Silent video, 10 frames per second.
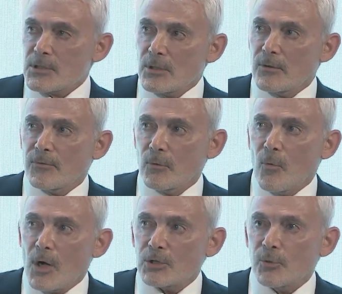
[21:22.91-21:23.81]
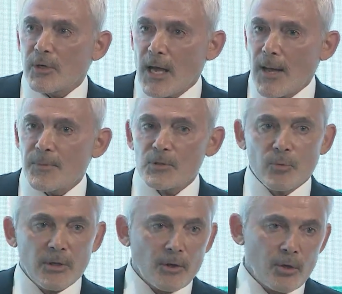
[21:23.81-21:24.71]
and if you watch what happens
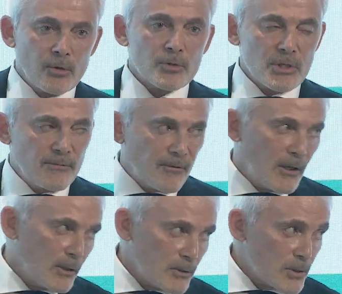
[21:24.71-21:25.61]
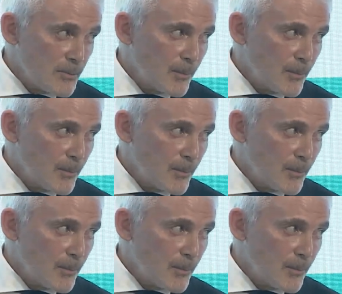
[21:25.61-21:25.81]
when a currency fails,